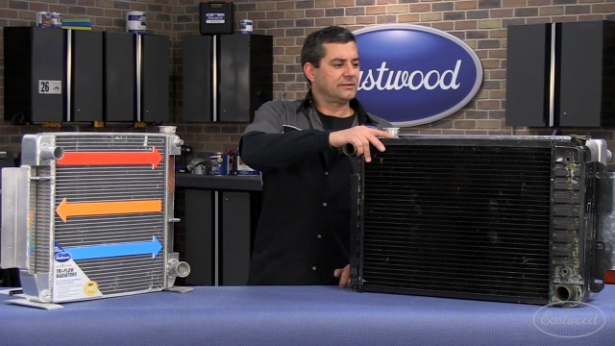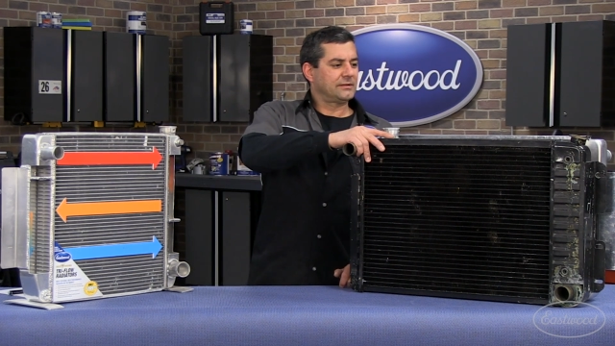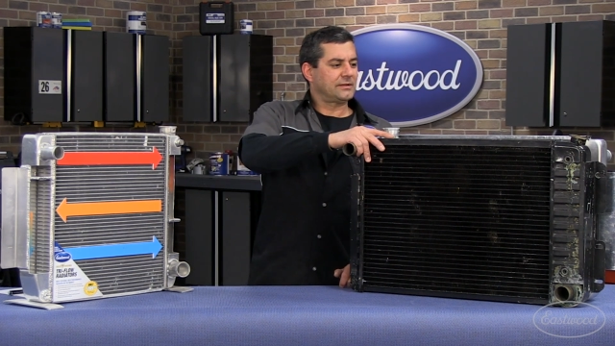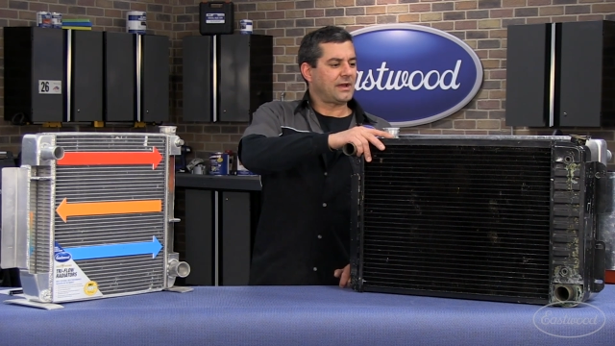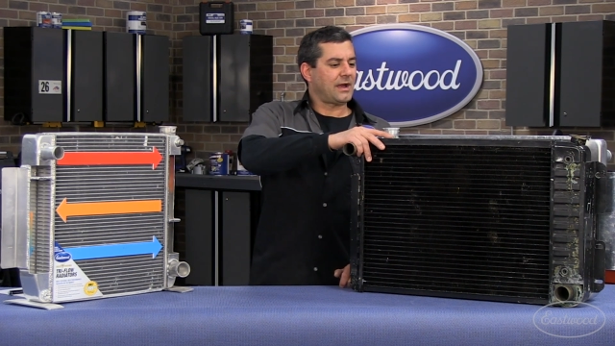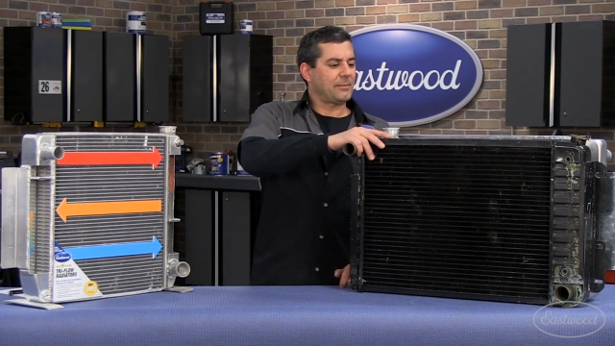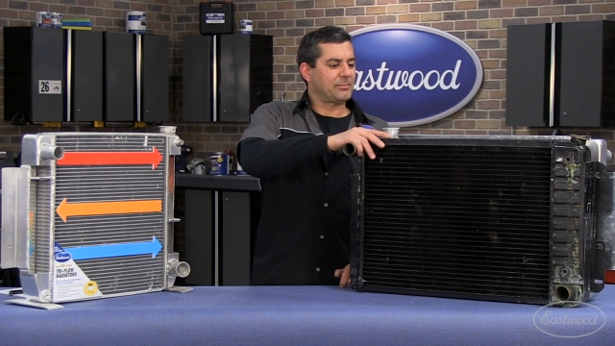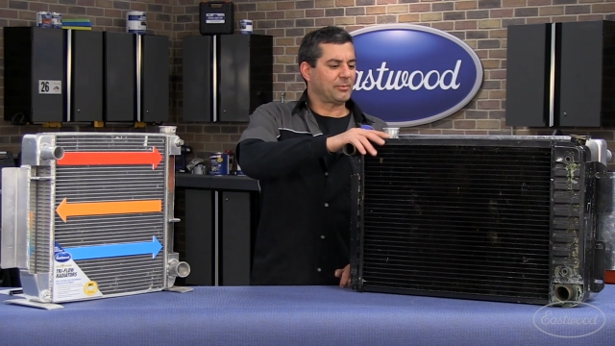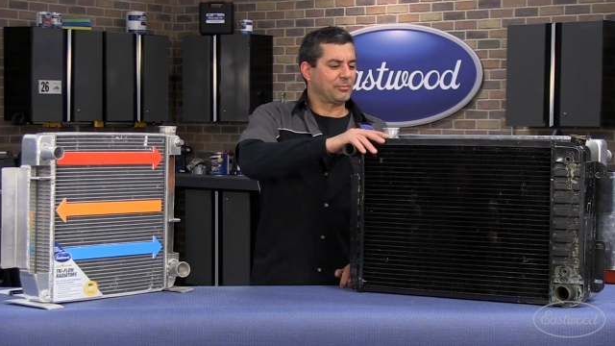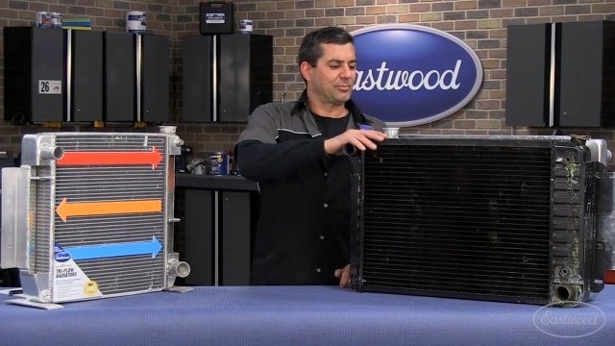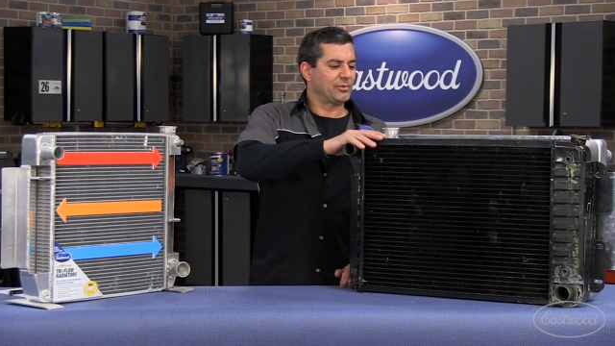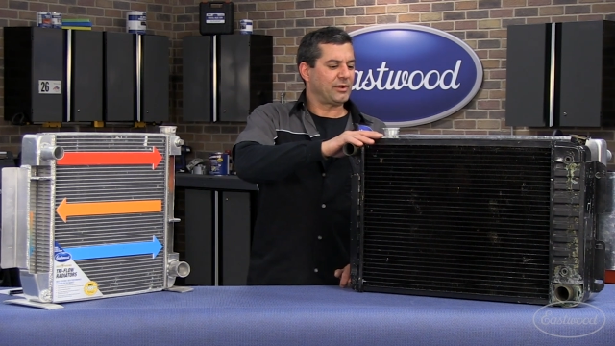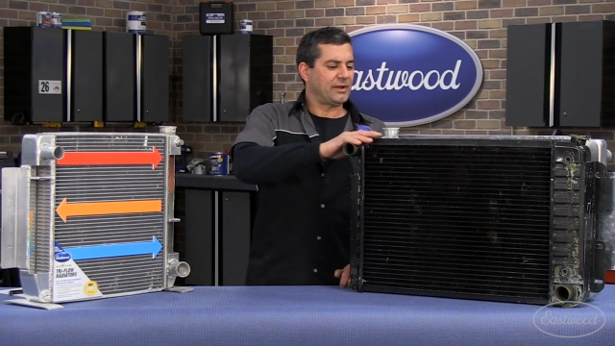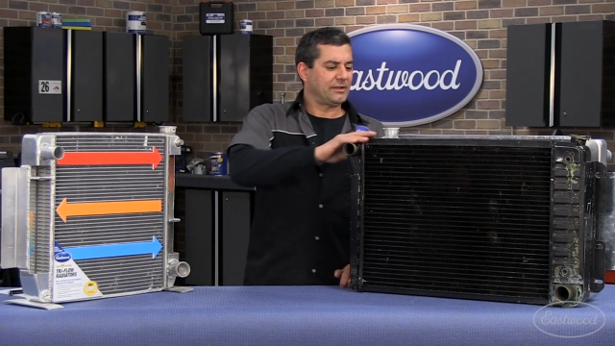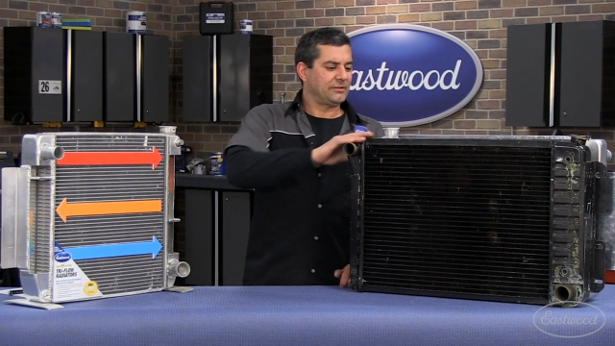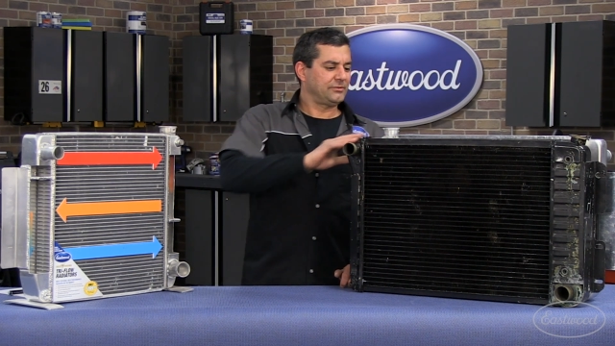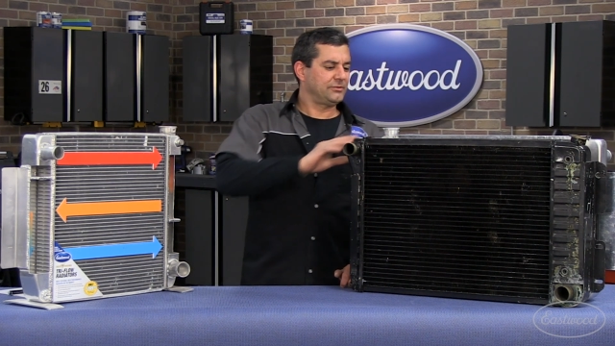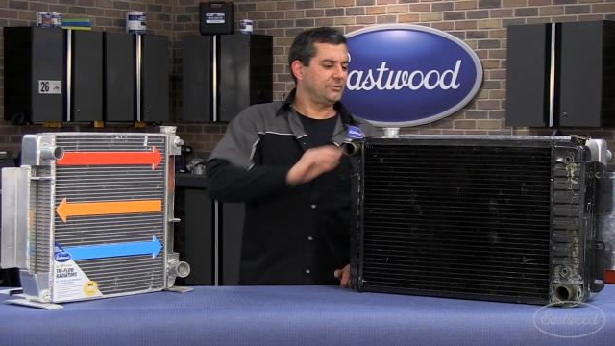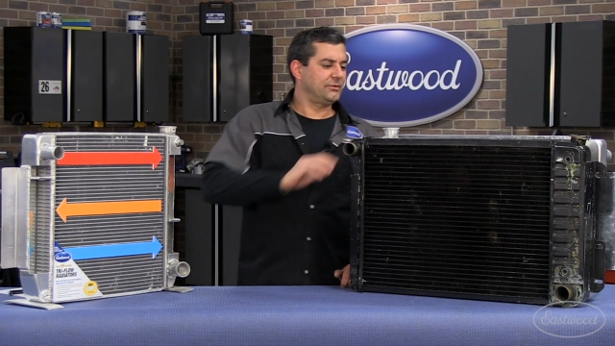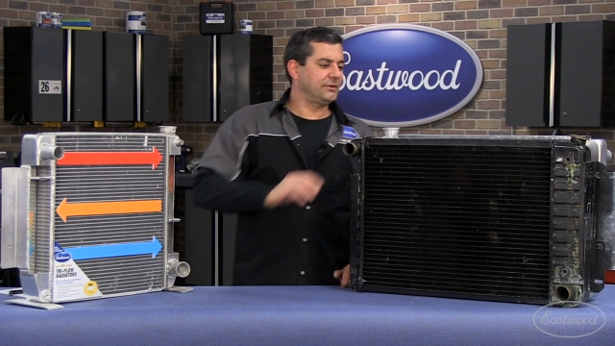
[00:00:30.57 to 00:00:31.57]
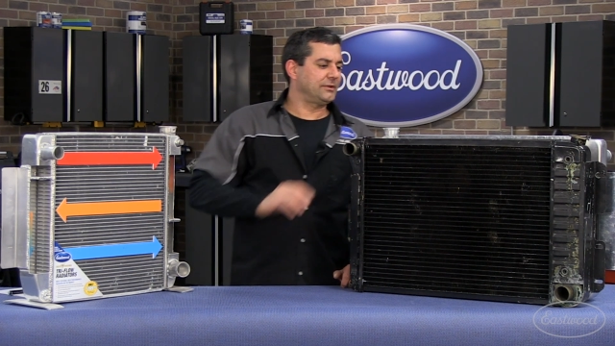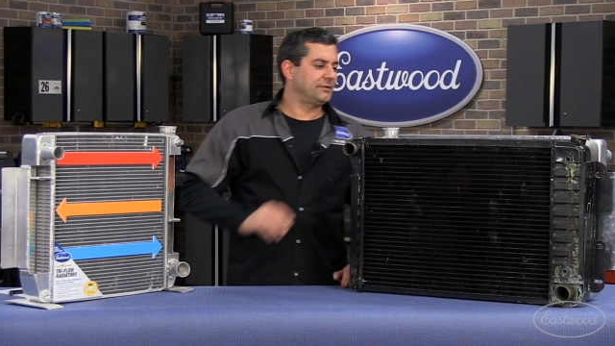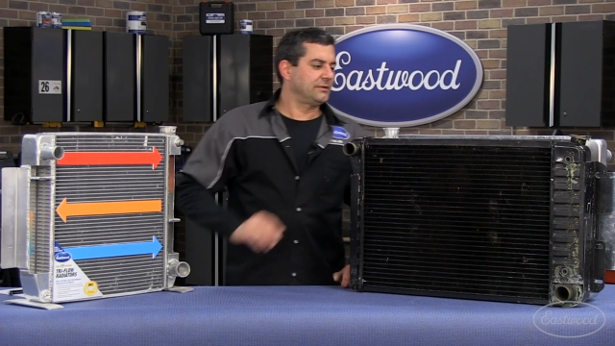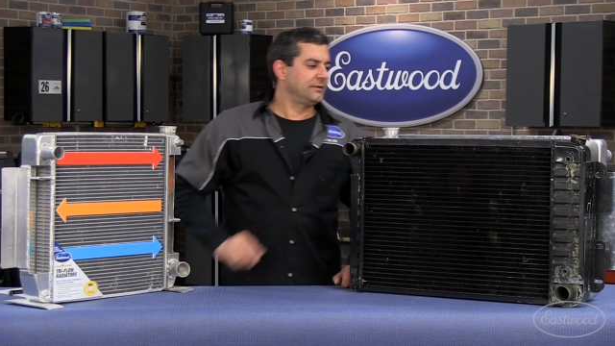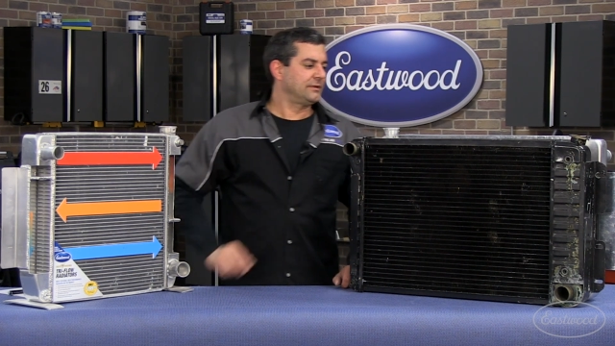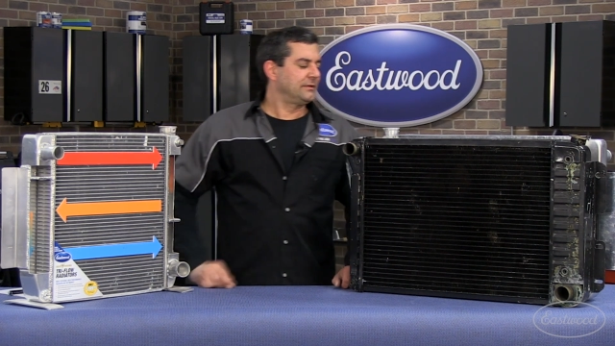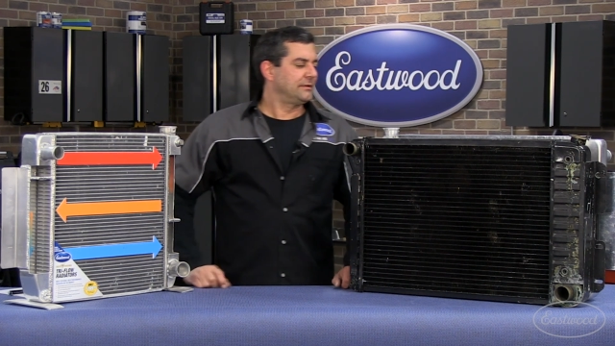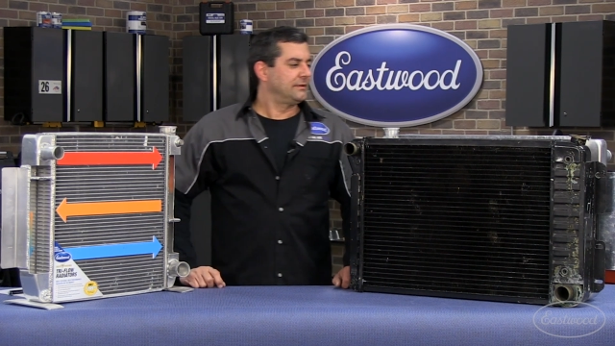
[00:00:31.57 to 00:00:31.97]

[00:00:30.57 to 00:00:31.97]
copper brass unit